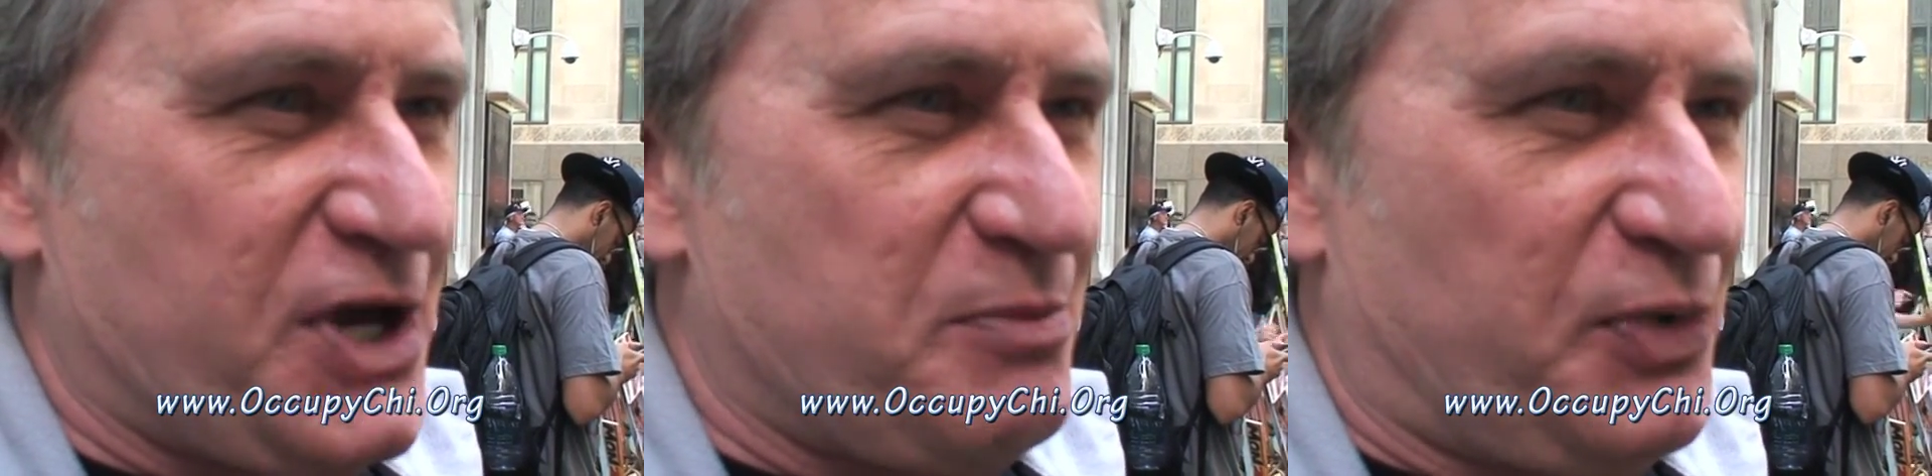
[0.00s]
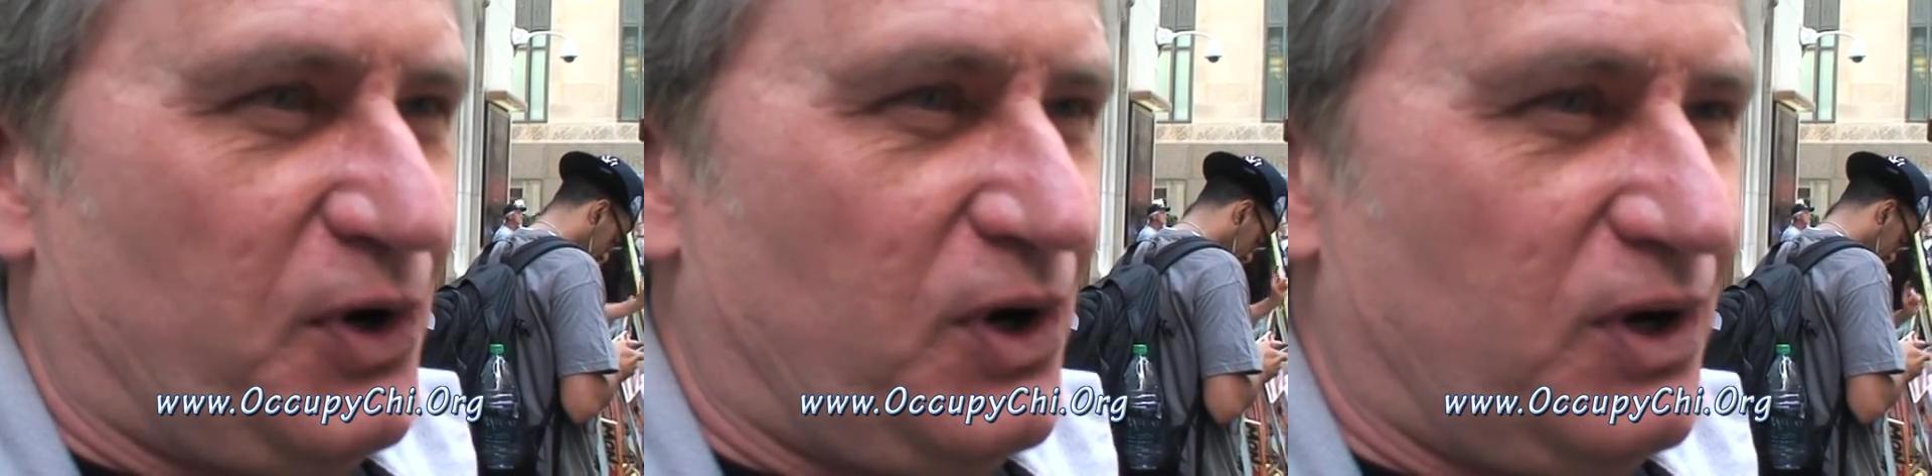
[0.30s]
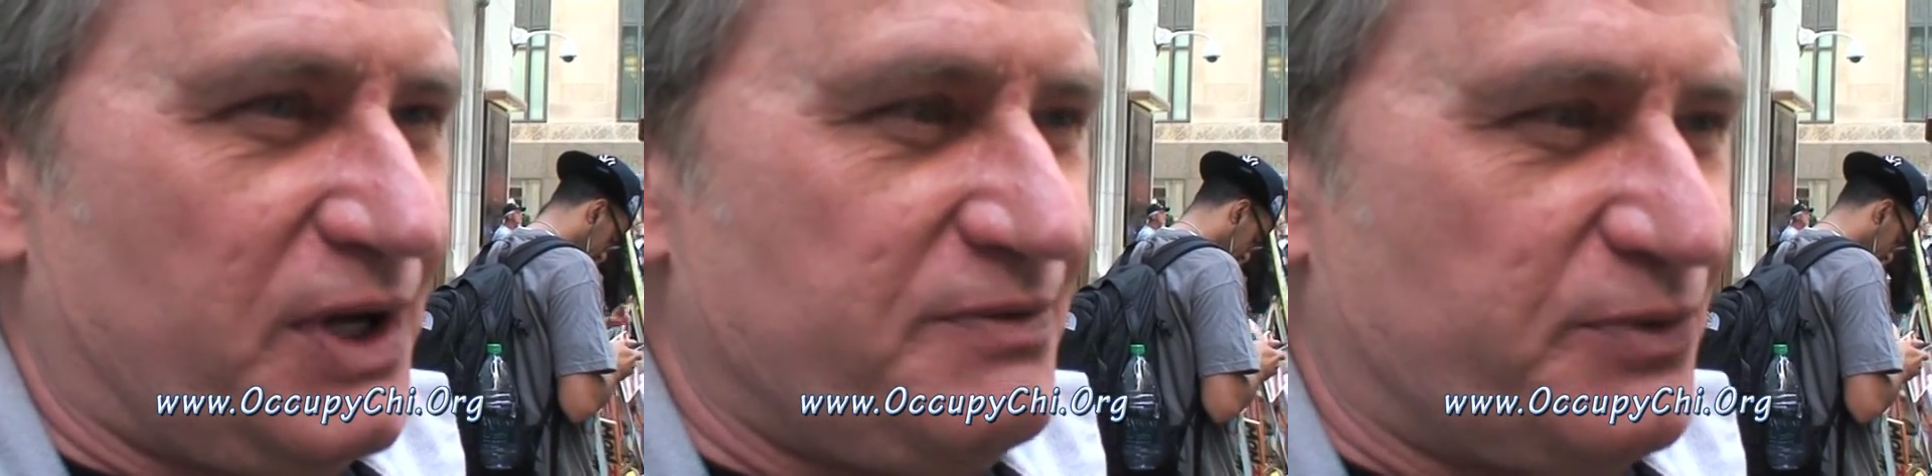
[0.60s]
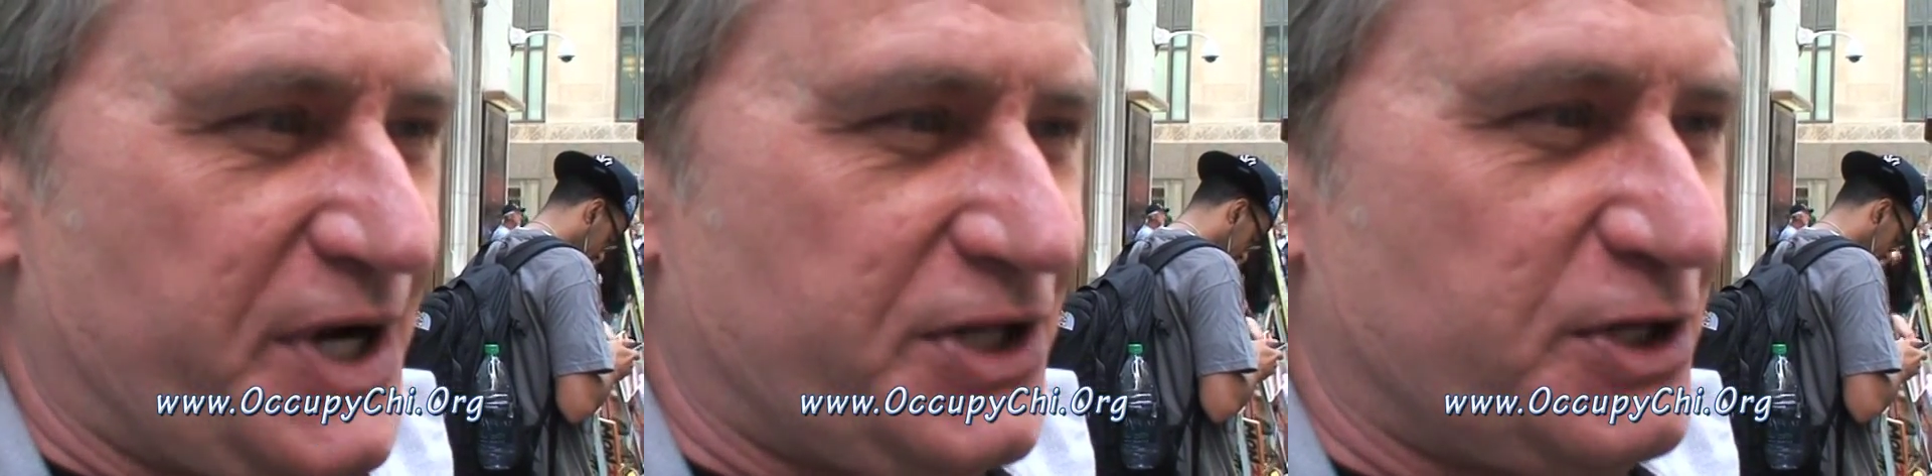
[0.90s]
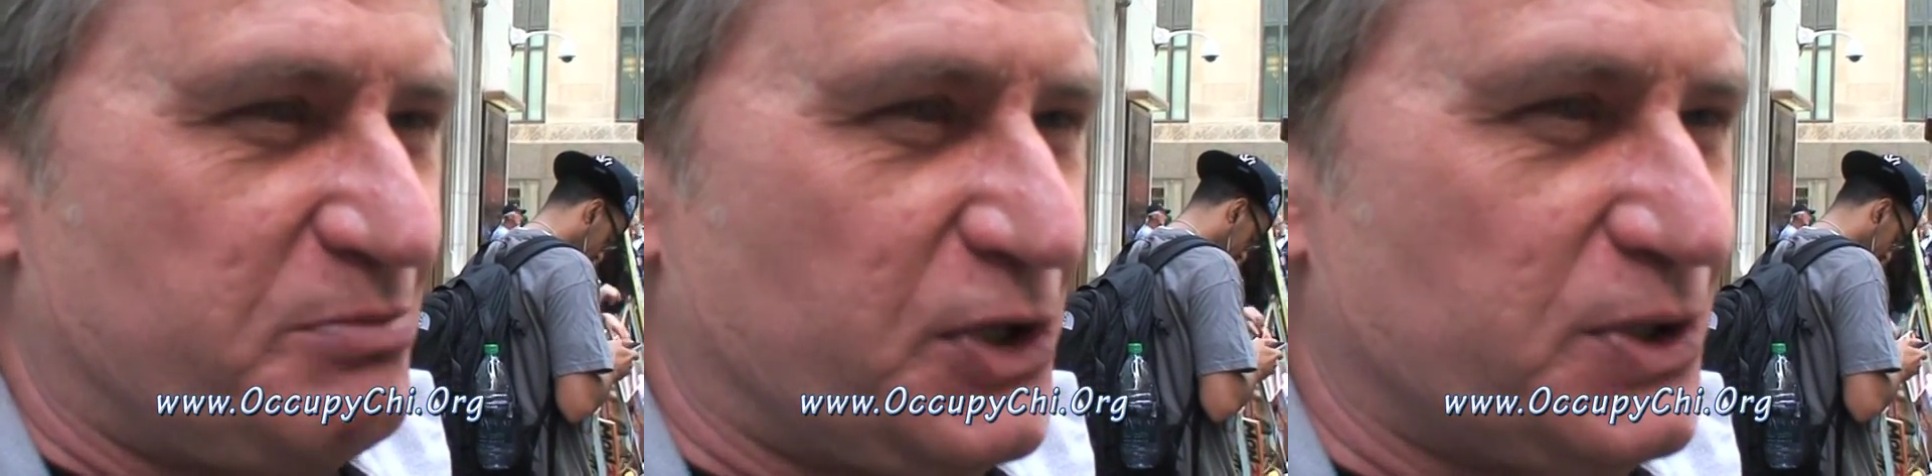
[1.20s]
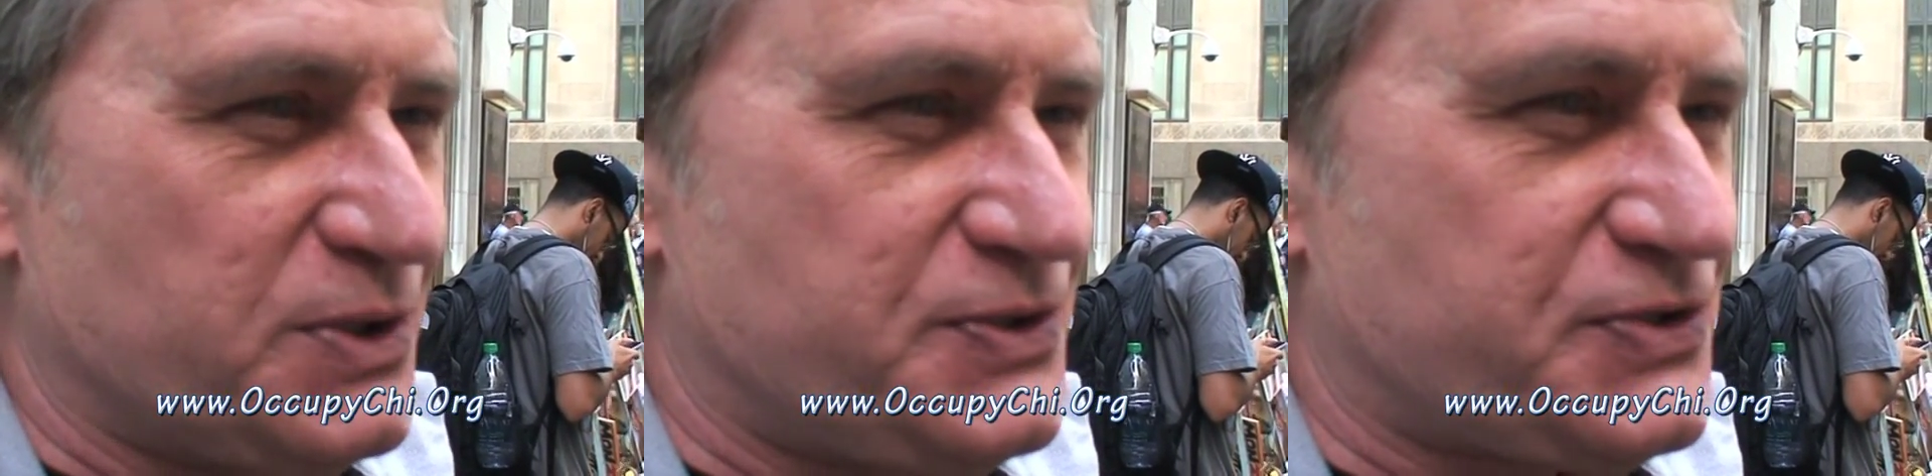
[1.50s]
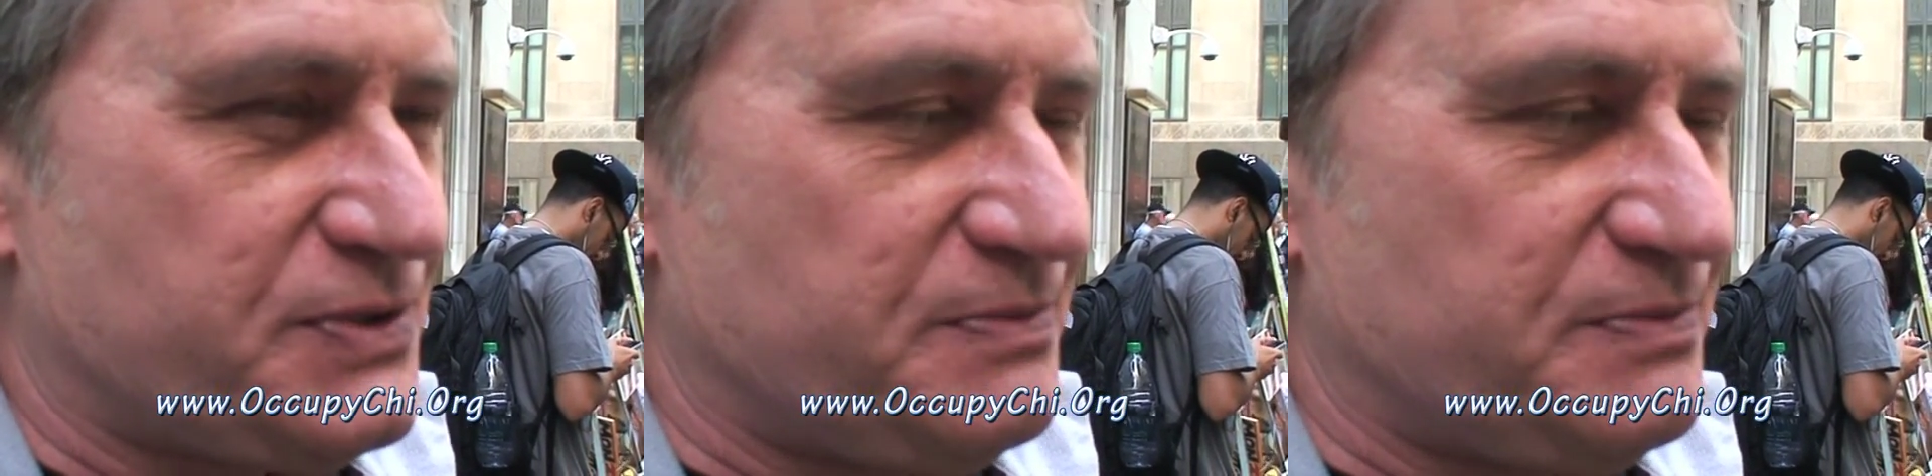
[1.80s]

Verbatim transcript: people and read the moods.